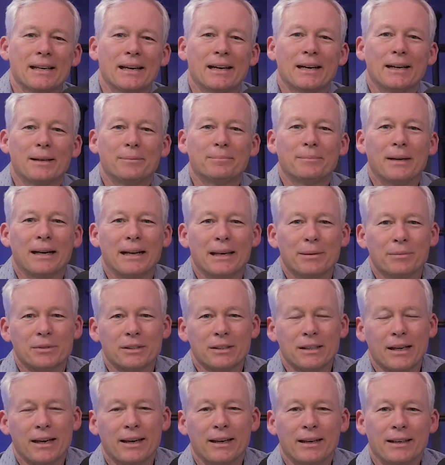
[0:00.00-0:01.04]
Uh, my name is
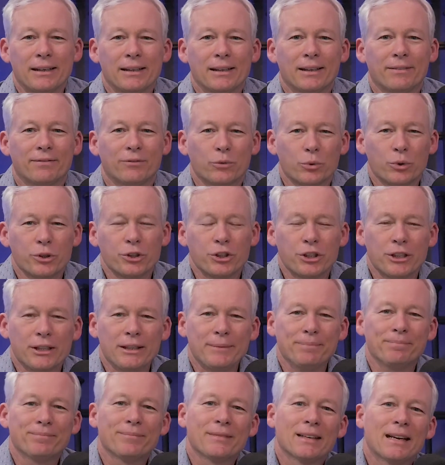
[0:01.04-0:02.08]
Danny Forshee,
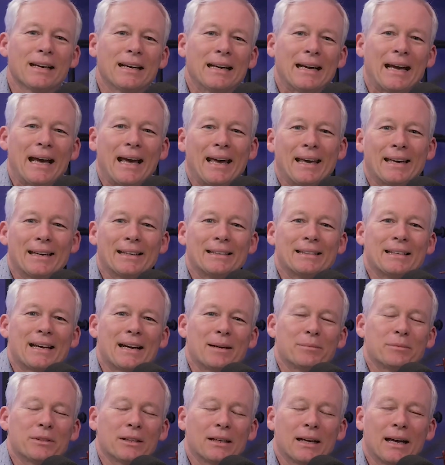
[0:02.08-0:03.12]
and
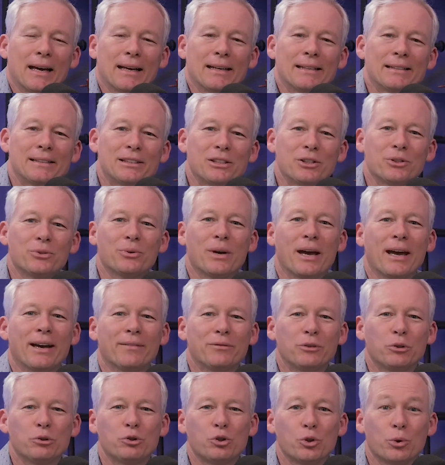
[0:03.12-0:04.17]
I'm delighted to have
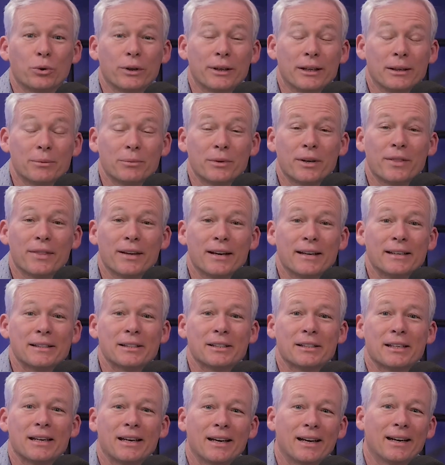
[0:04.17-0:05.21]
you join in with
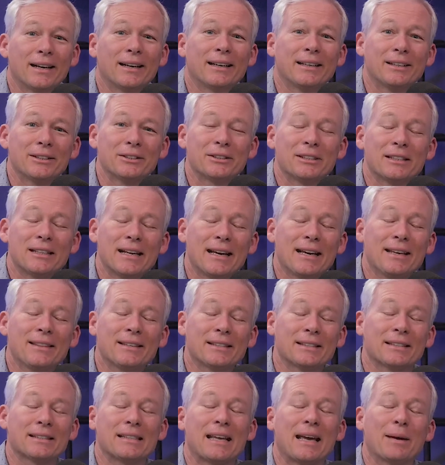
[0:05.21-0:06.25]
us uh, here today. This
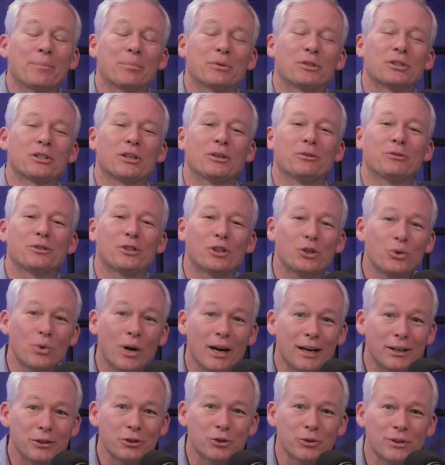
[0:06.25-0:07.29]
is episode
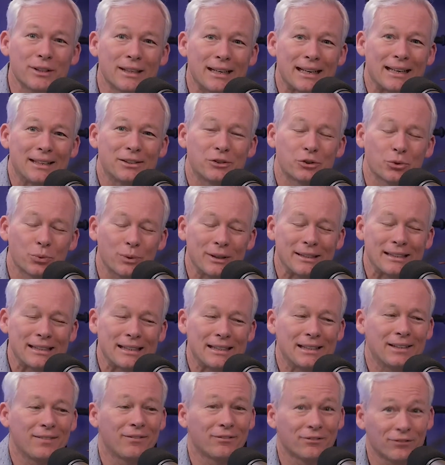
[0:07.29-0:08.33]

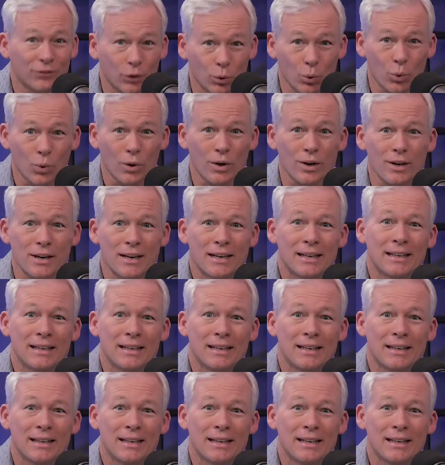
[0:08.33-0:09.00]
224.